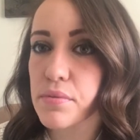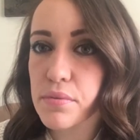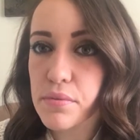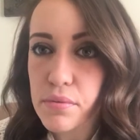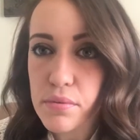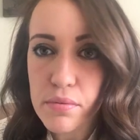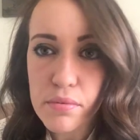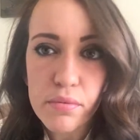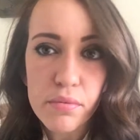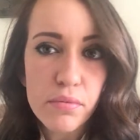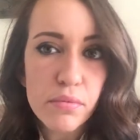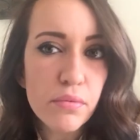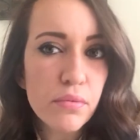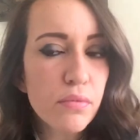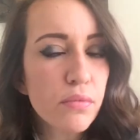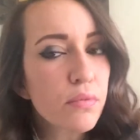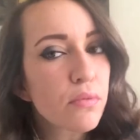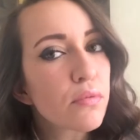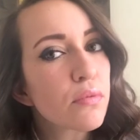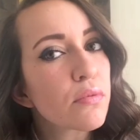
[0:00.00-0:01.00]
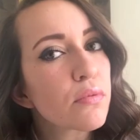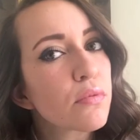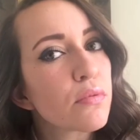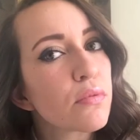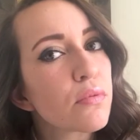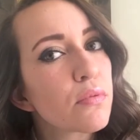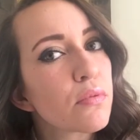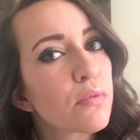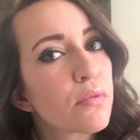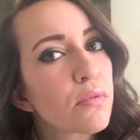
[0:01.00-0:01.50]

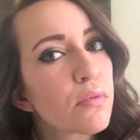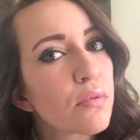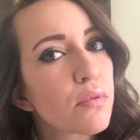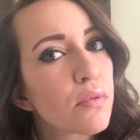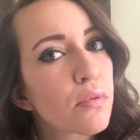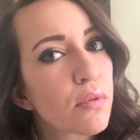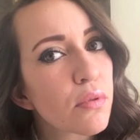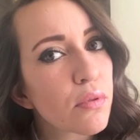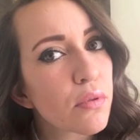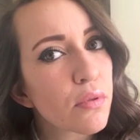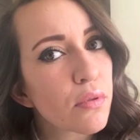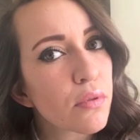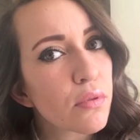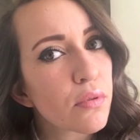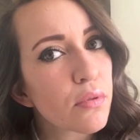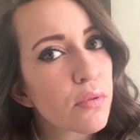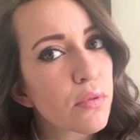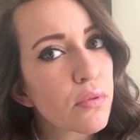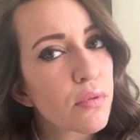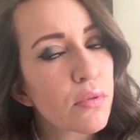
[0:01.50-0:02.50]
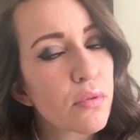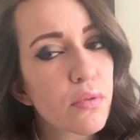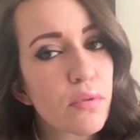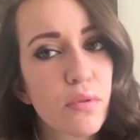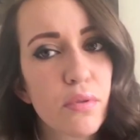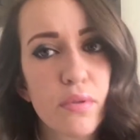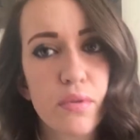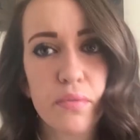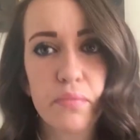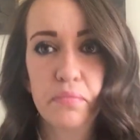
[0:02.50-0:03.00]
No one is speaking in this clip.